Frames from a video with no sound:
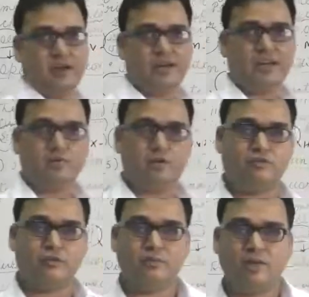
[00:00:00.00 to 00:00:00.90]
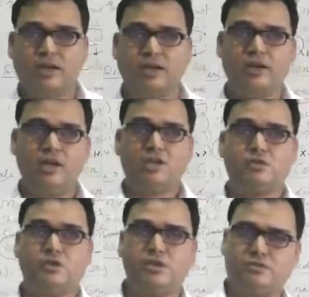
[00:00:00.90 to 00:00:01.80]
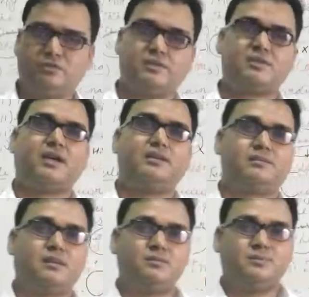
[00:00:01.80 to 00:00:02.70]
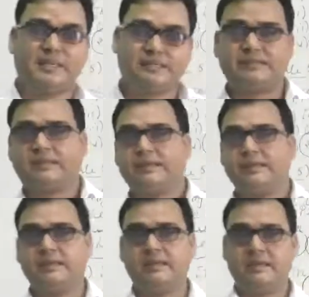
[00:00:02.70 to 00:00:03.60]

niyam or formula you need to emphasize basically.